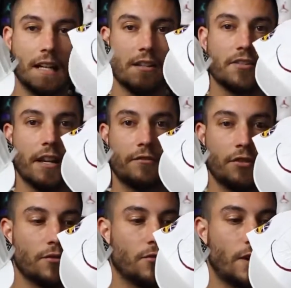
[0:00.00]
And I also have
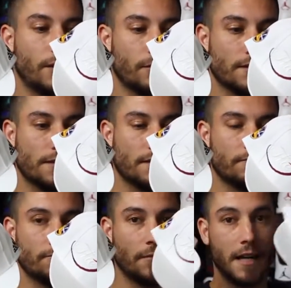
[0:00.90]
two of the white ones.
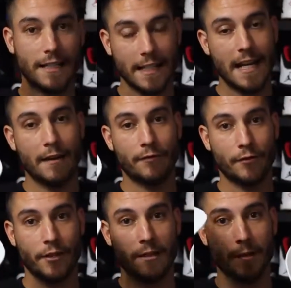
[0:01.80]
I did have
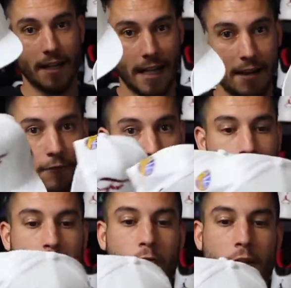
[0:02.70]
three, but I gave one
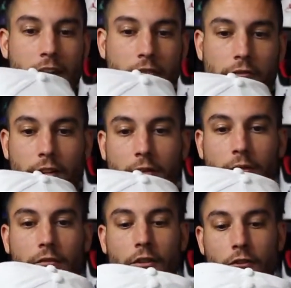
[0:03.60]
of them away over at
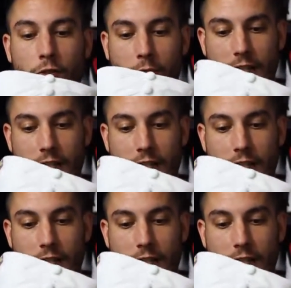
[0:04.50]
one of our hoop